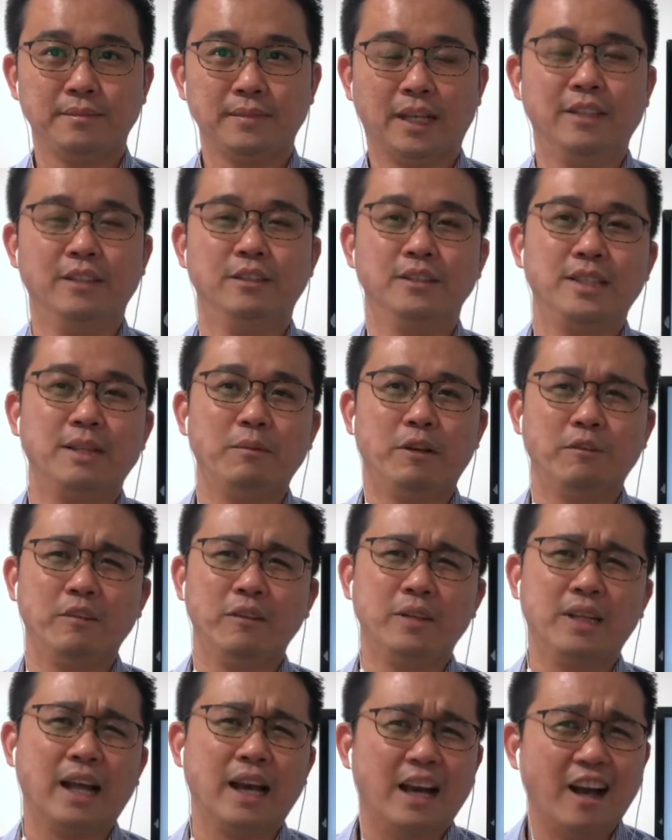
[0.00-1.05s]
I know some of you
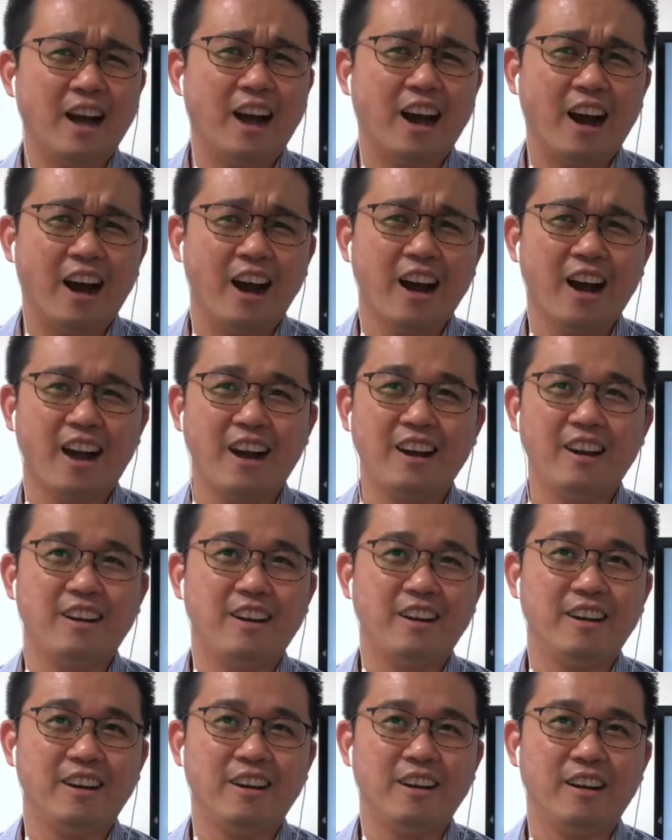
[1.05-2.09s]
are like, huh?
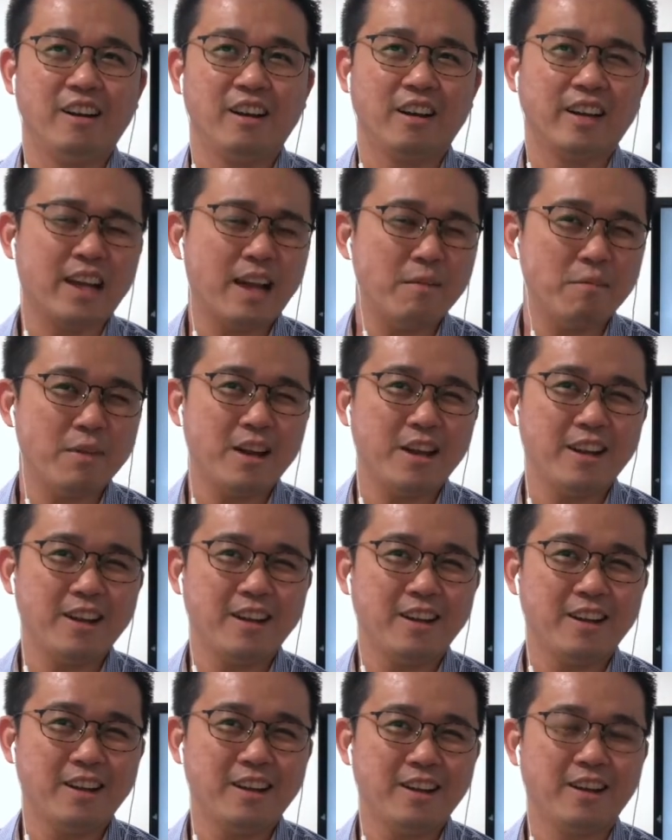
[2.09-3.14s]
Can
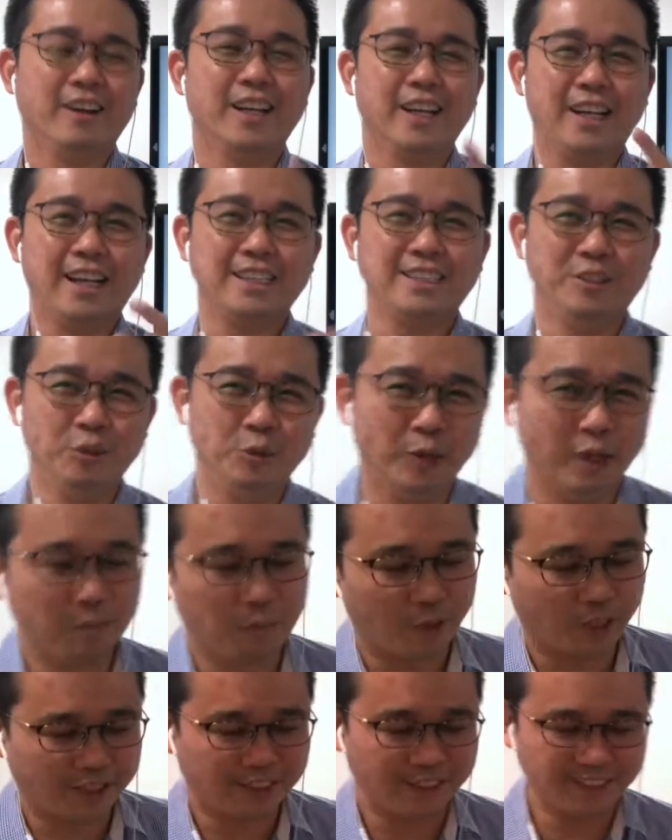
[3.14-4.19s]
I? Okay, let's do a
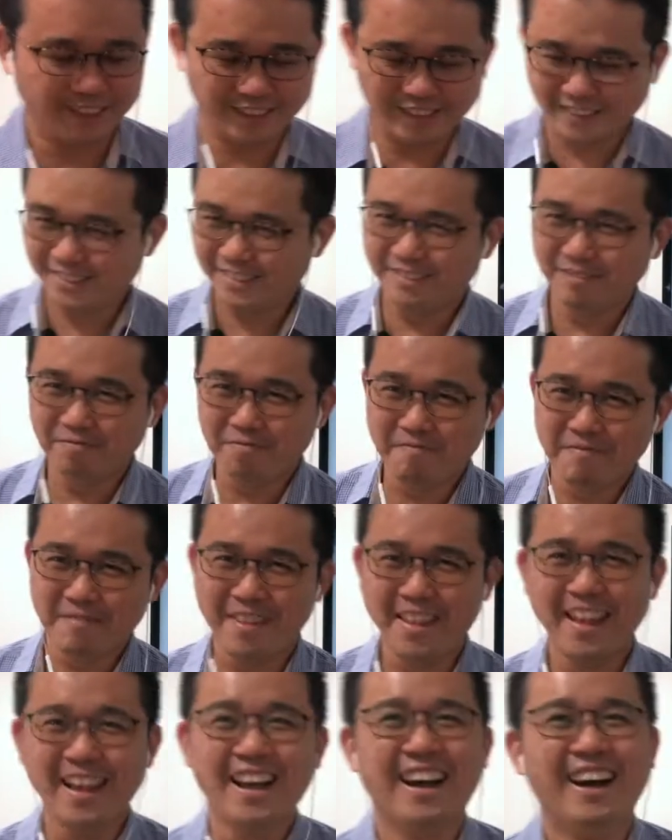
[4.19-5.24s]
practice.
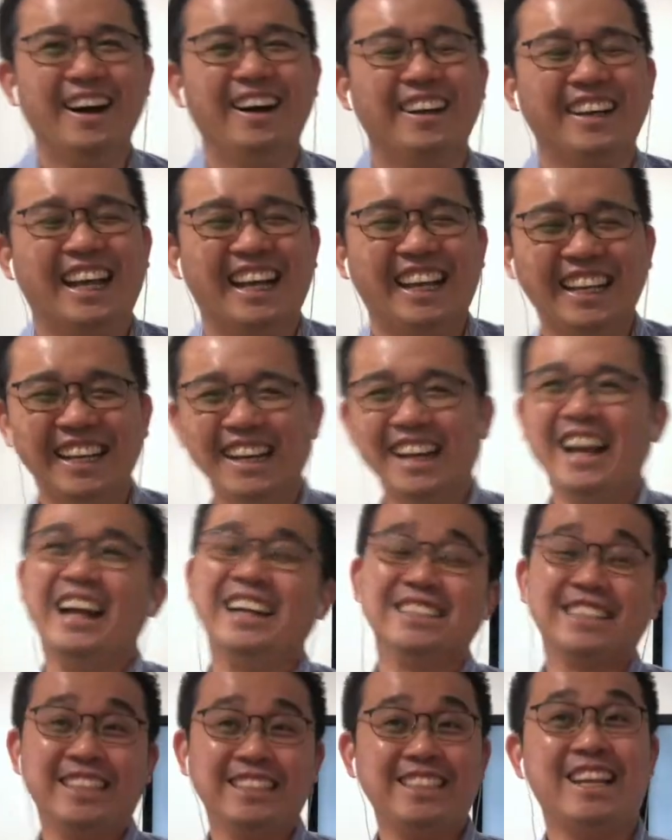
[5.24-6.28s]
Okay,
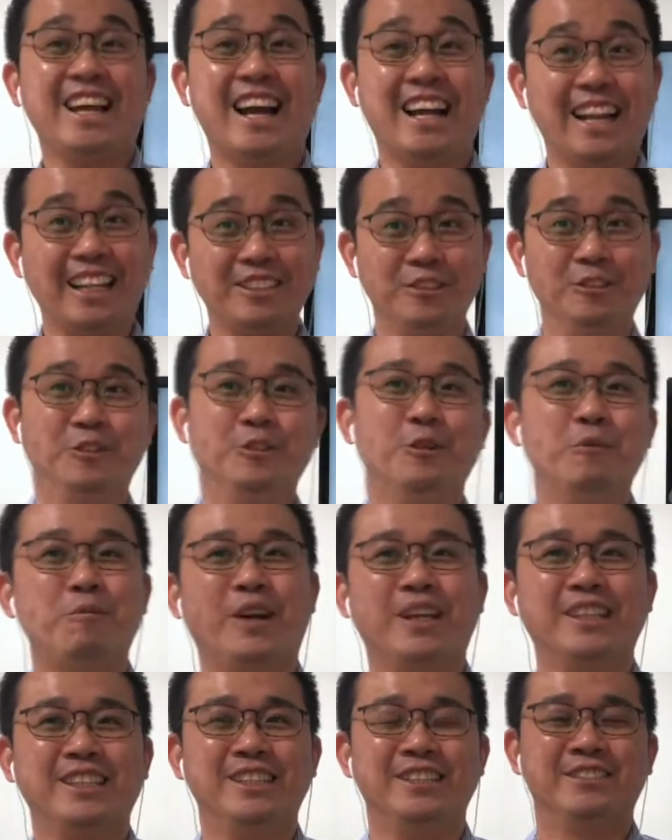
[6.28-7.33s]
as I say, I like to do
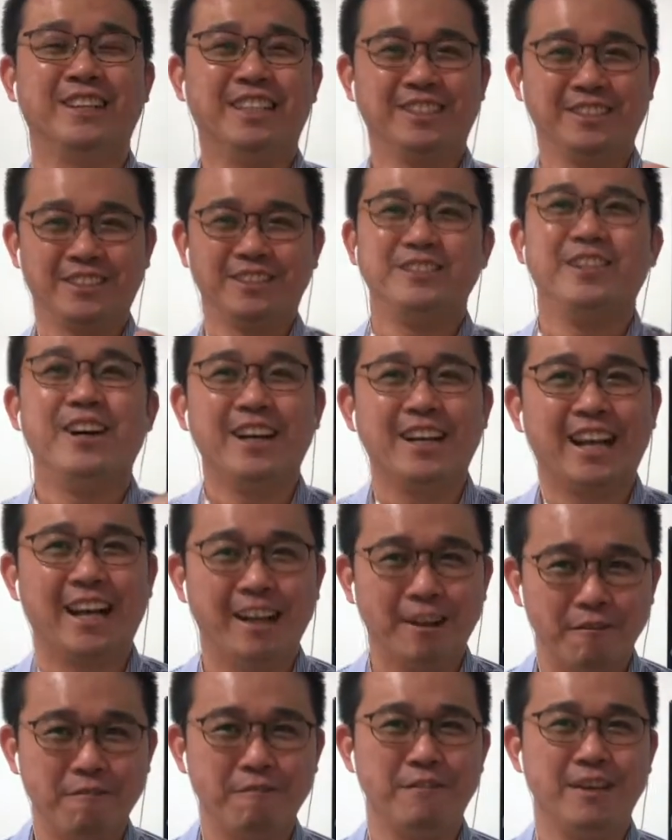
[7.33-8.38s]
practice, right? So you all get
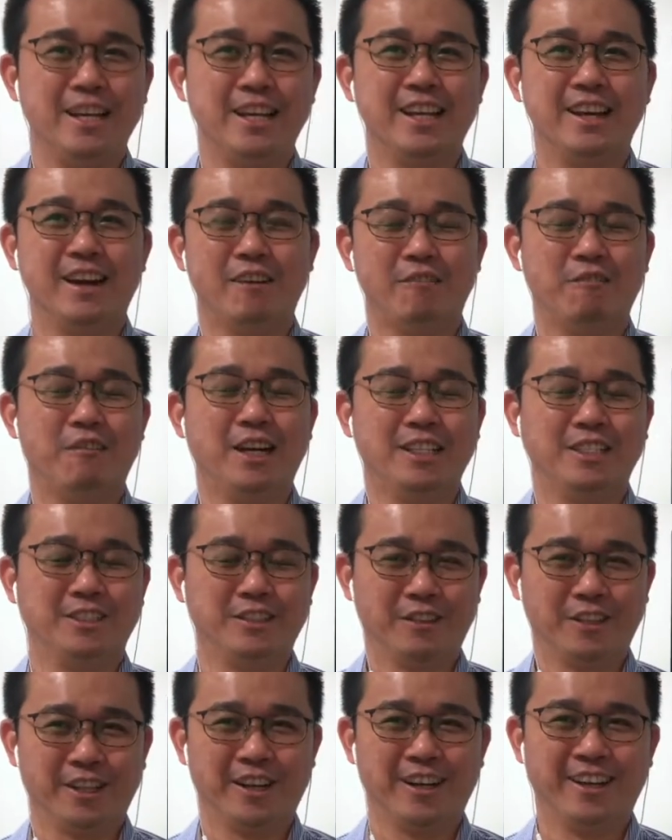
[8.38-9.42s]
a feeling of what is
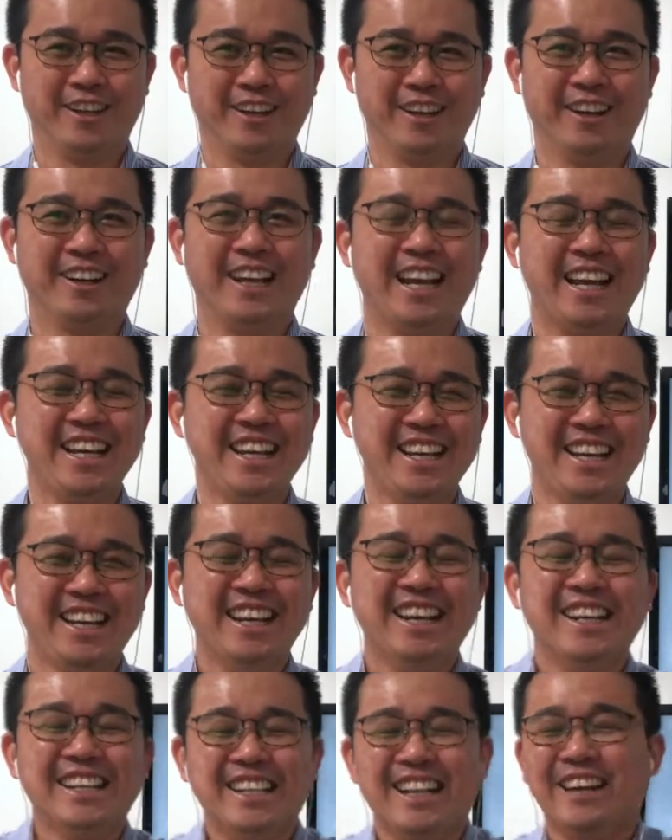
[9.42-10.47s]
going on. Okay,
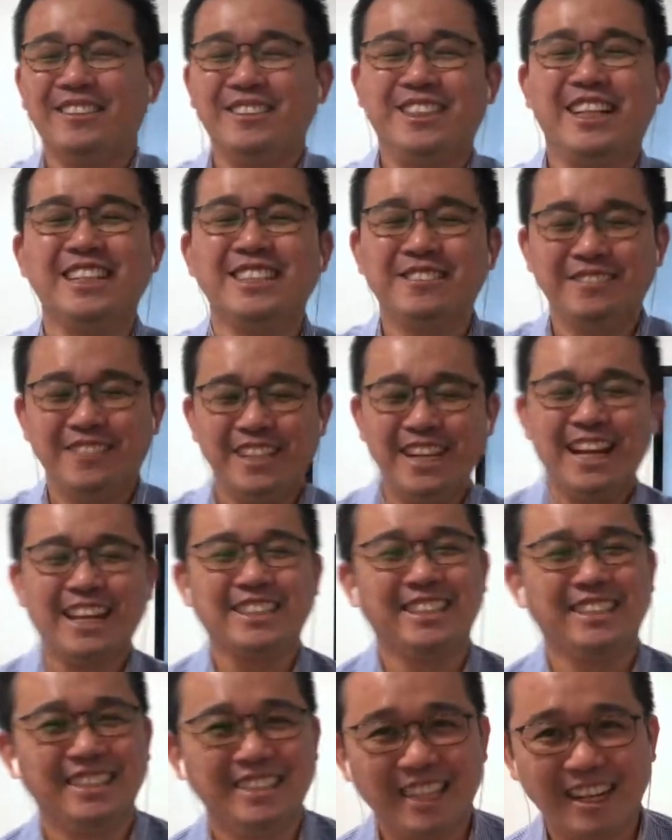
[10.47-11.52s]
now just relax
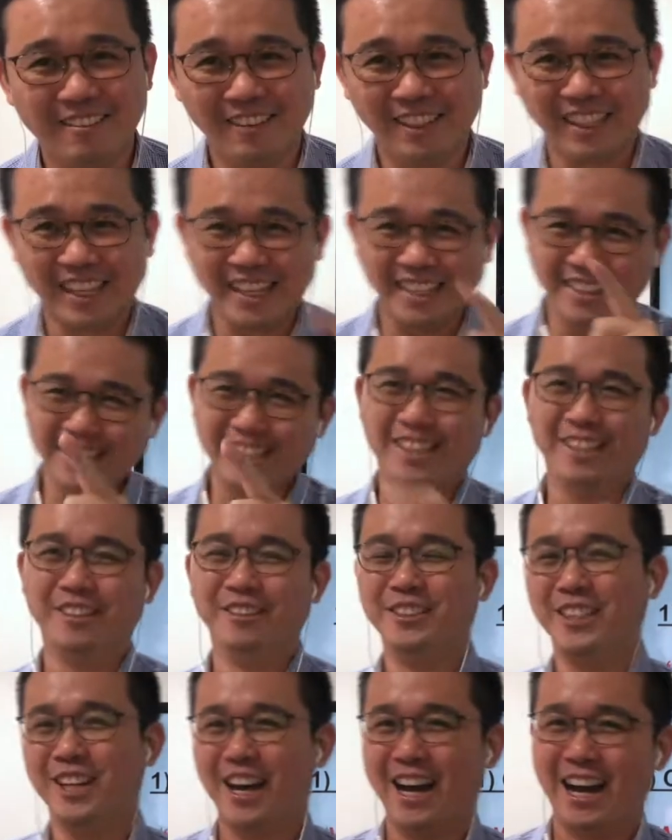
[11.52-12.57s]
yourself again,
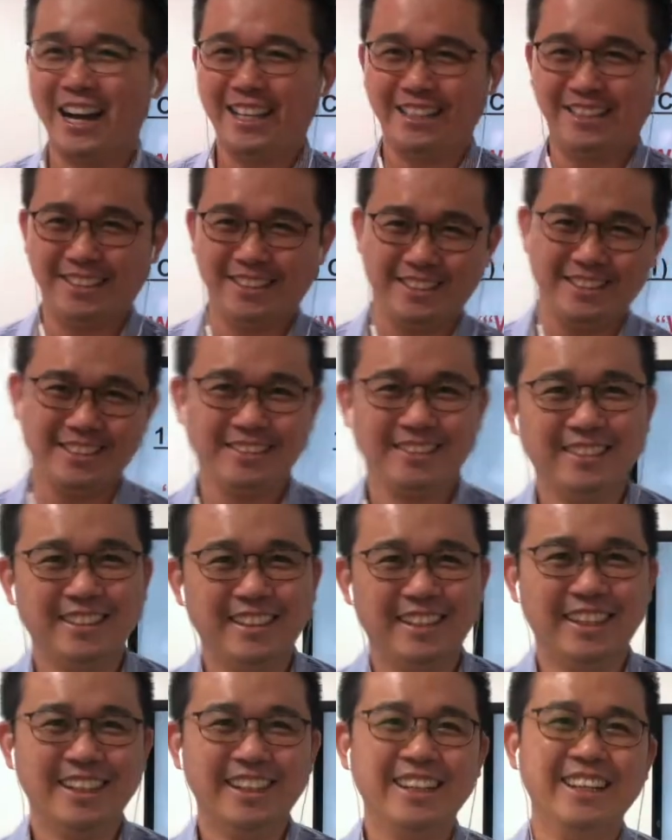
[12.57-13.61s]
close your
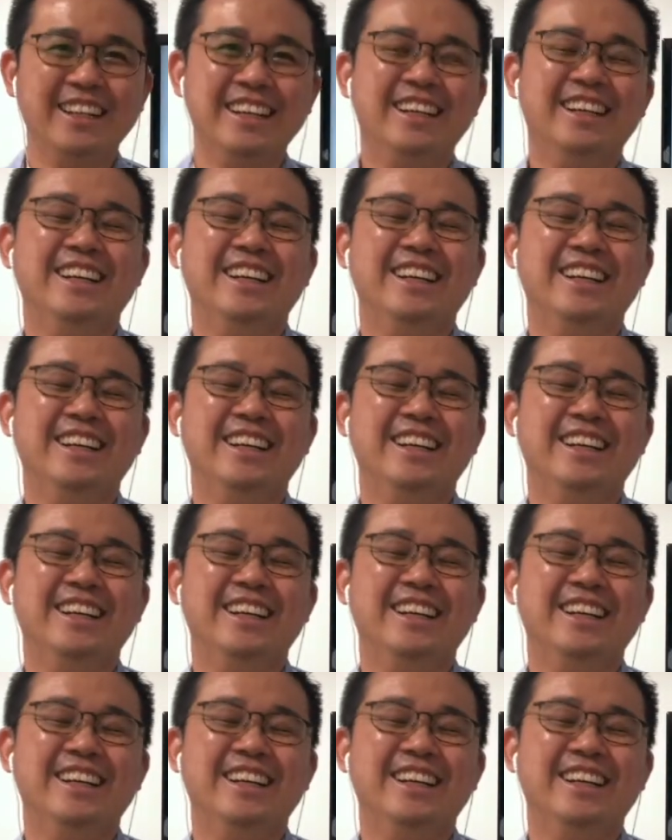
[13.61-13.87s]
eyes.